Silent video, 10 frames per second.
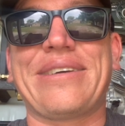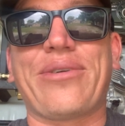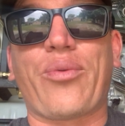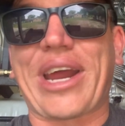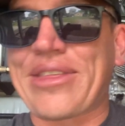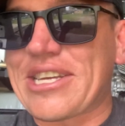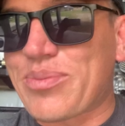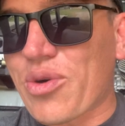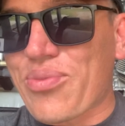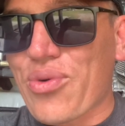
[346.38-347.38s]
what I think is
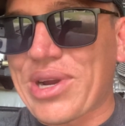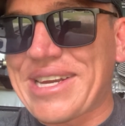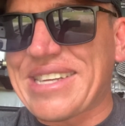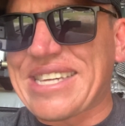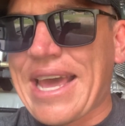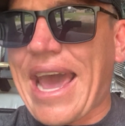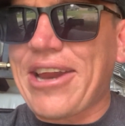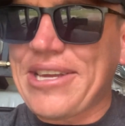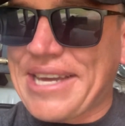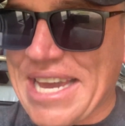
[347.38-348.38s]
more important is how
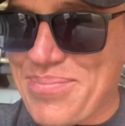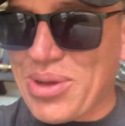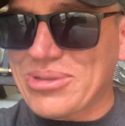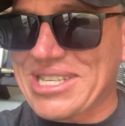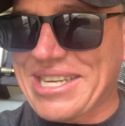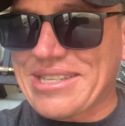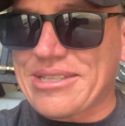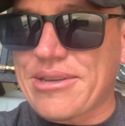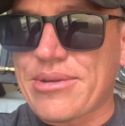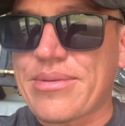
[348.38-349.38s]
do you keep those
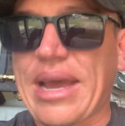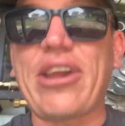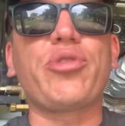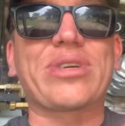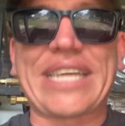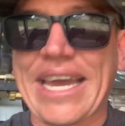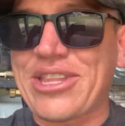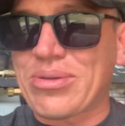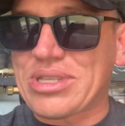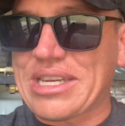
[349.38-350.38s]
leads? How do you retain
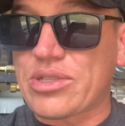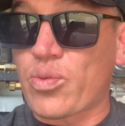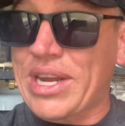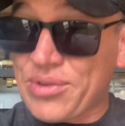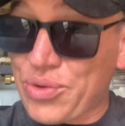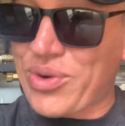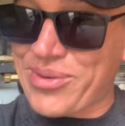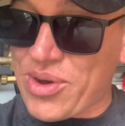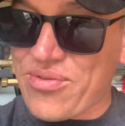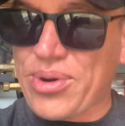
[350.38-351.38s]
those leads? Whenever you win
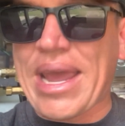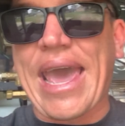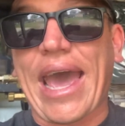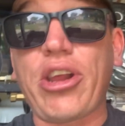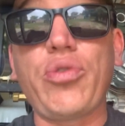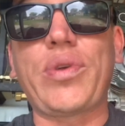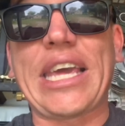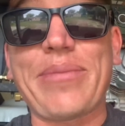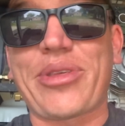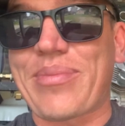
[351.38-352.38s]
them over, how do you
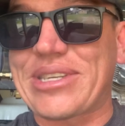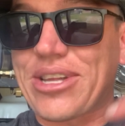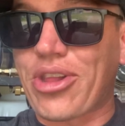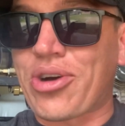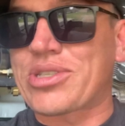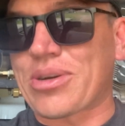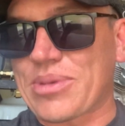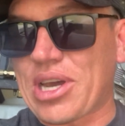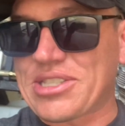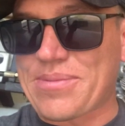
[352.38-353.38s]
keep them as a long-term
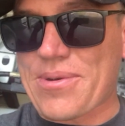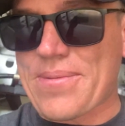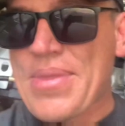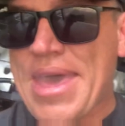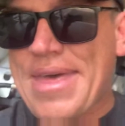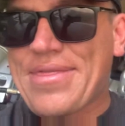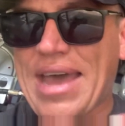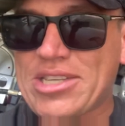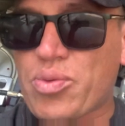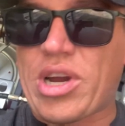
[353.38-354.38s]
customer?
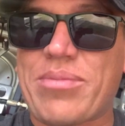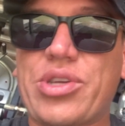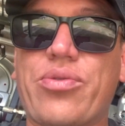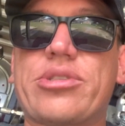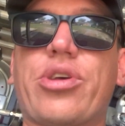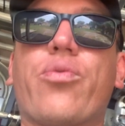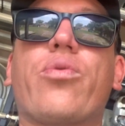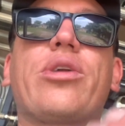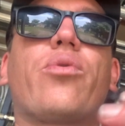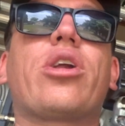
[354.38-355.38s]
That's what I'm doing. So
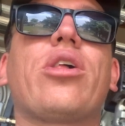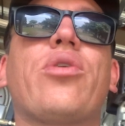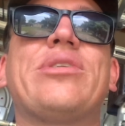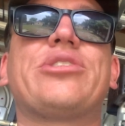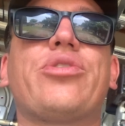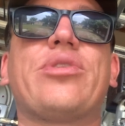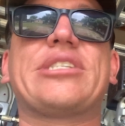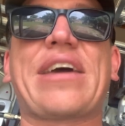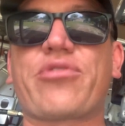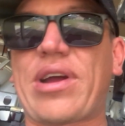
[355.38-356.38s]
what, what I'll always do
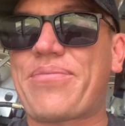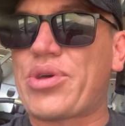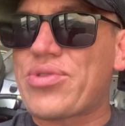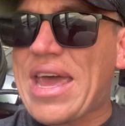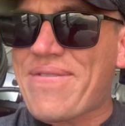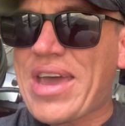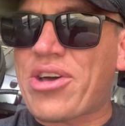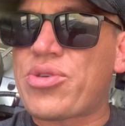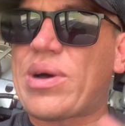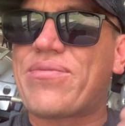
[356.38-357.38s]
is after I've built that
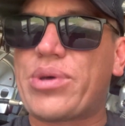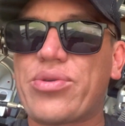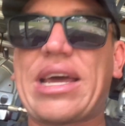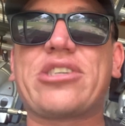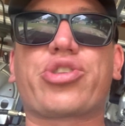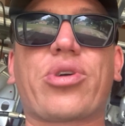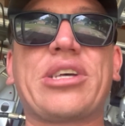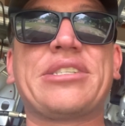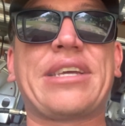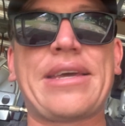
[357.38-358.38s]
value, I've built that
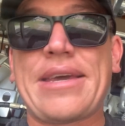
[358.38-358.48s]
trust,